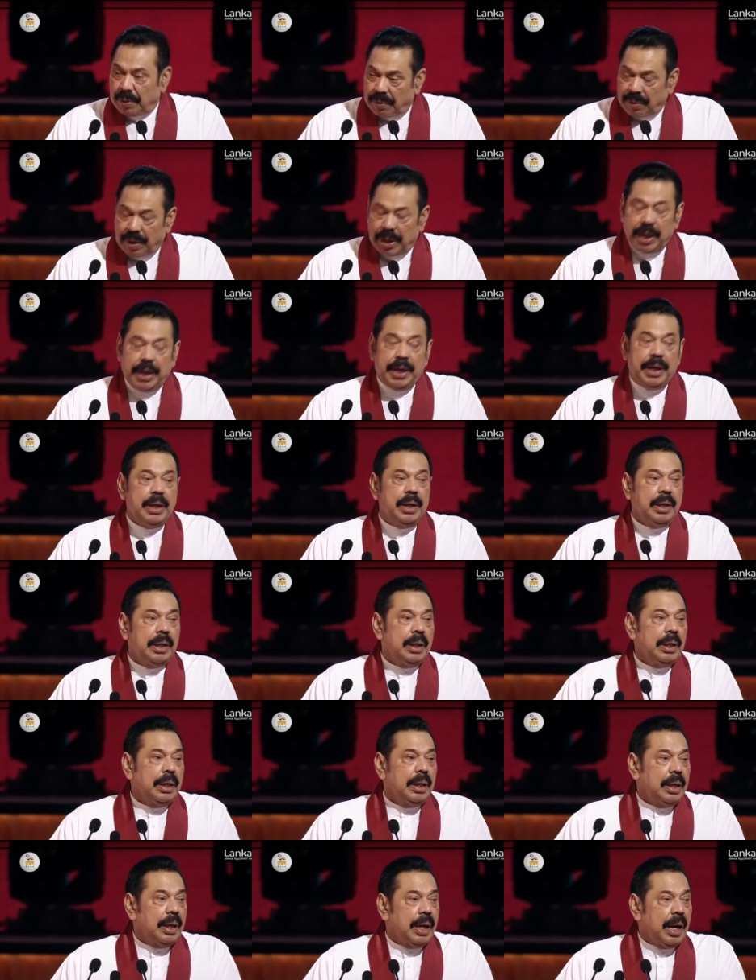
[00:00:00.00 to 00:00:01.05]
trade,
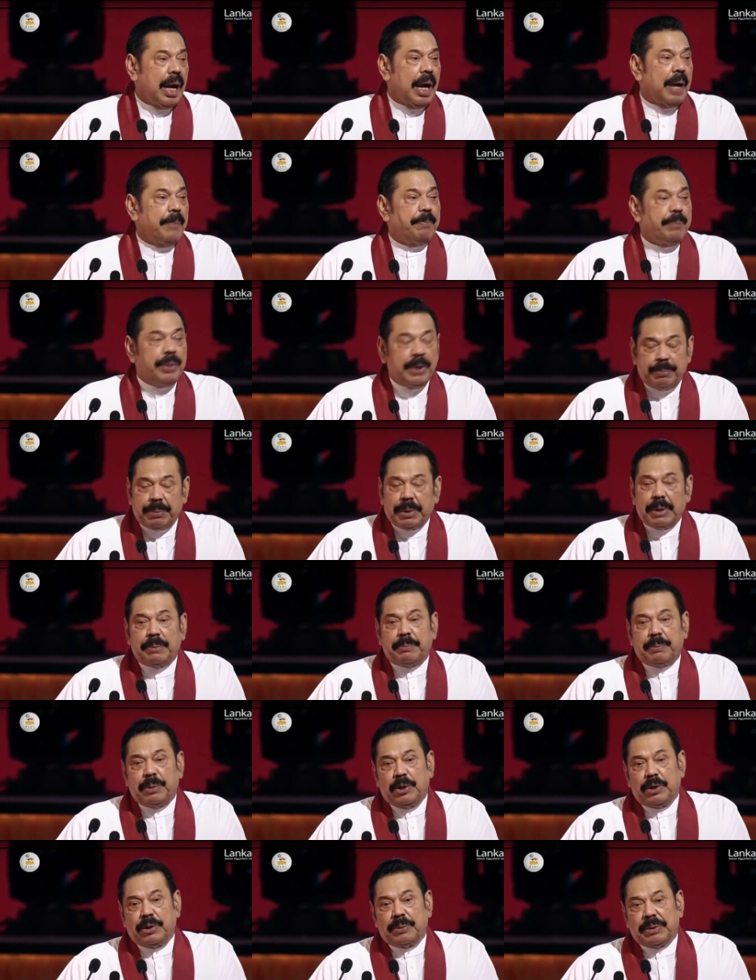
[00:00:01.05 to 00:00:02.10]
and
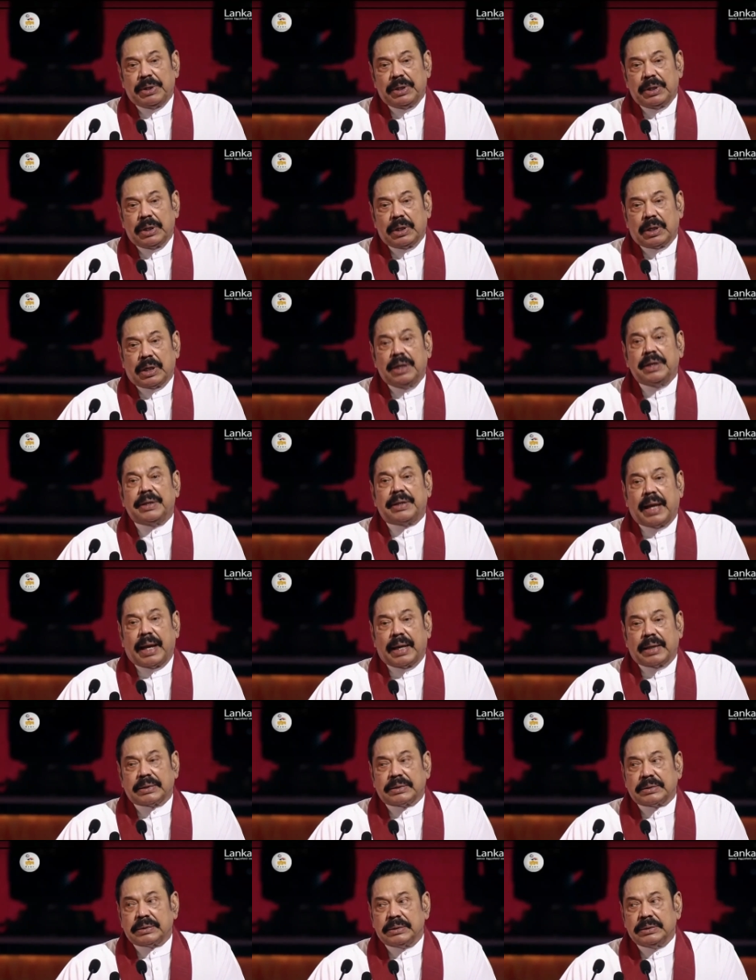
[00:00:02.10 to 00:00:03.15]
people-people
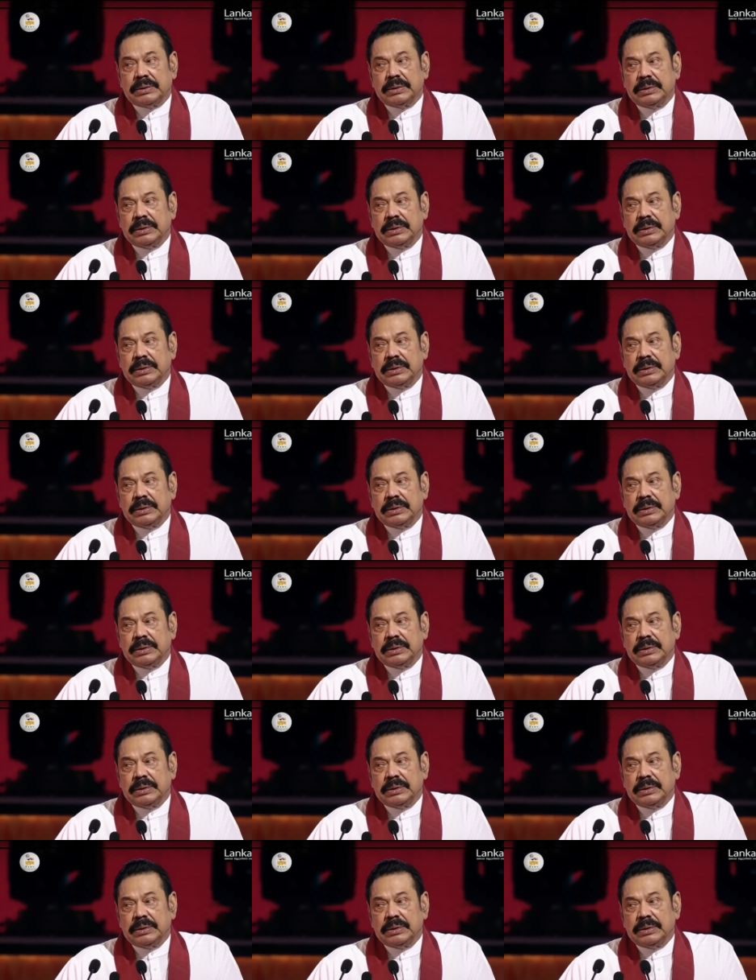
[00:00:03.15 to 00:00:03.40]
contacts.